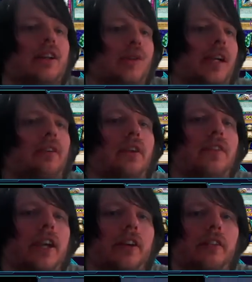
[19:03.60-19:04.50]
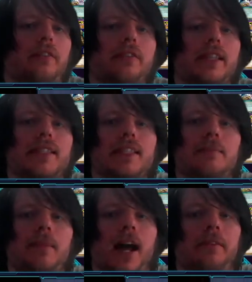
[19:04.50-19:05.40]
quick review. This
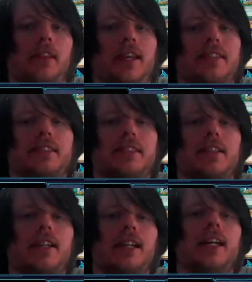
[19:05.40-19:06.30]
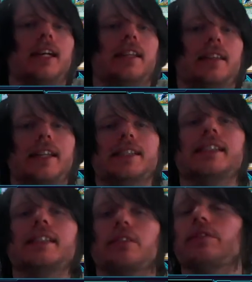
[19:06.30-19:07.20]
is my list. This
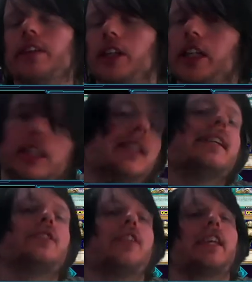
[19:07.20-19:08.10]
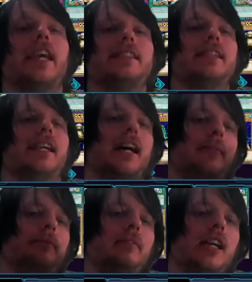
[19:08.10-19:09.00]
is a really good list for the KC
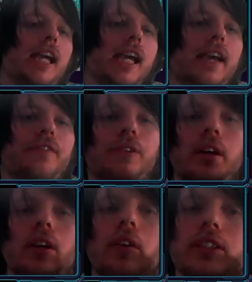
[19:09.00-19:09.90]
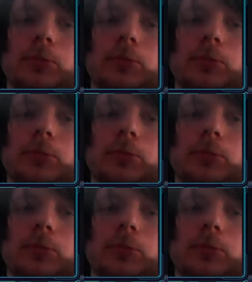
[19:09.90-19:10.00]
Cup. If you are going